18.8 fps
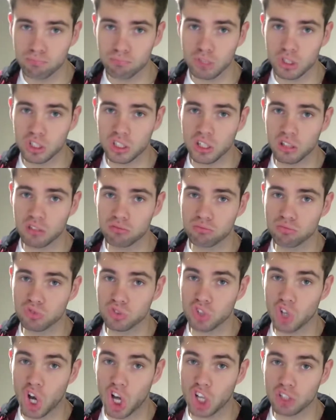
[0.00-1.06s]
let's get
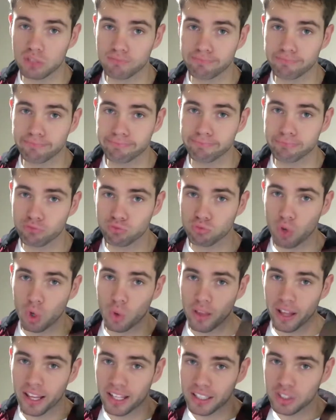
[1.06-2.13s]
started.
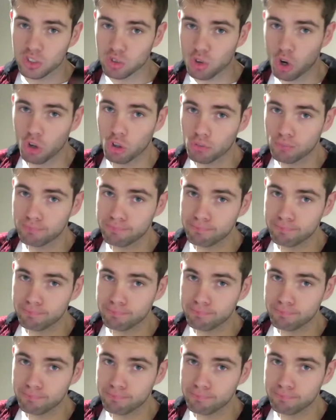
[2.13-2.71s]
Roll that intro.